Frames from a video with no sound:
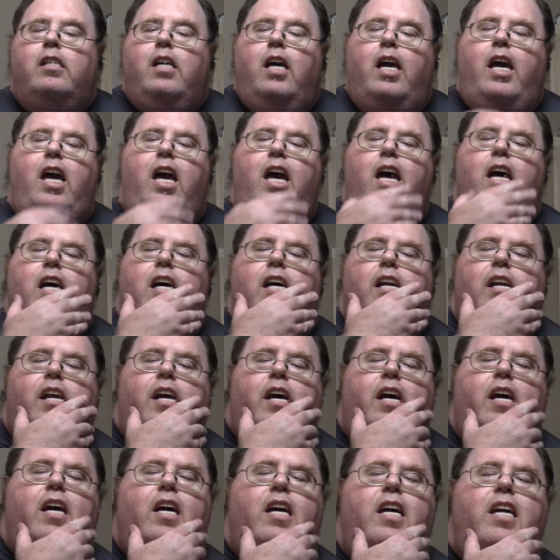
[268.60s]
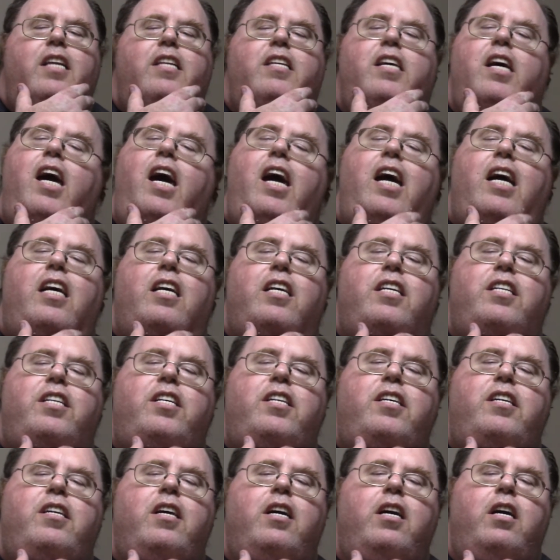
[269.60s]
And he
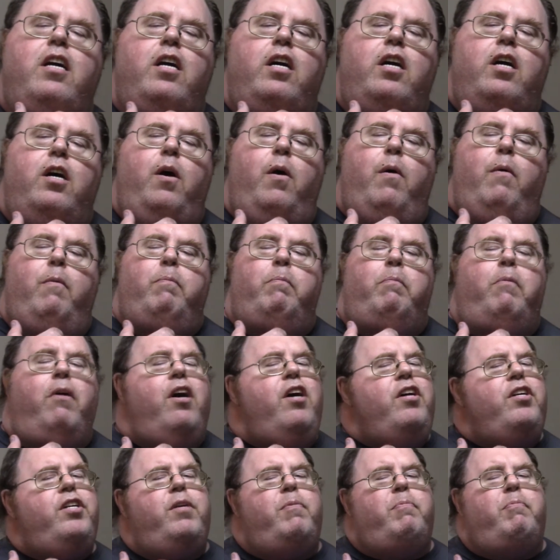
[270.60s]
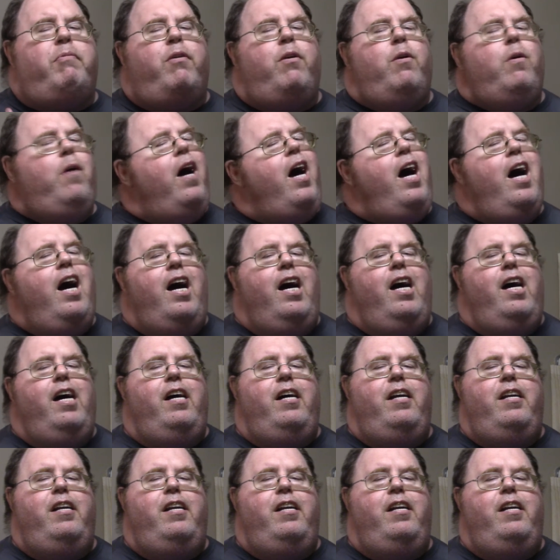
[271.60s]
takes much pride